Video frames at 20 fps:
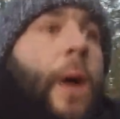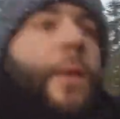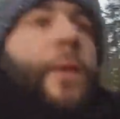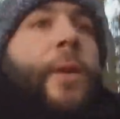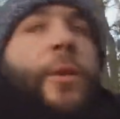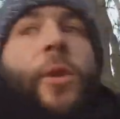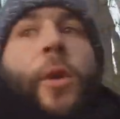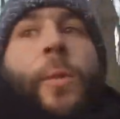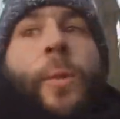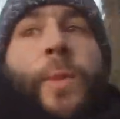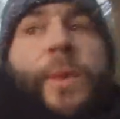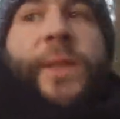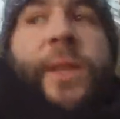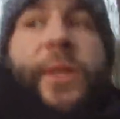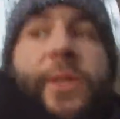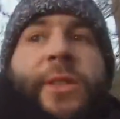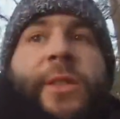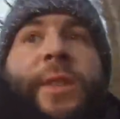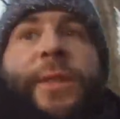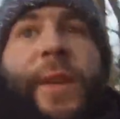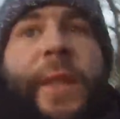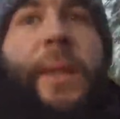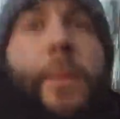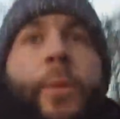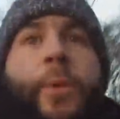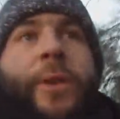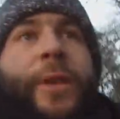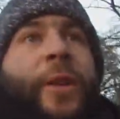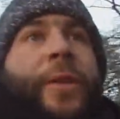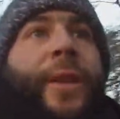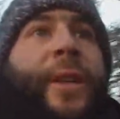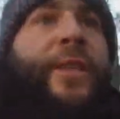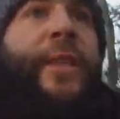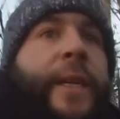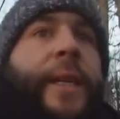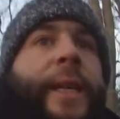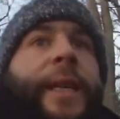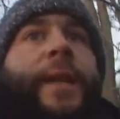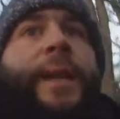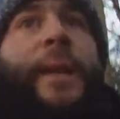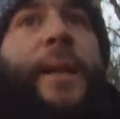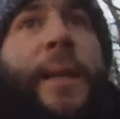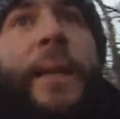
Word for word: other compositions available down this area.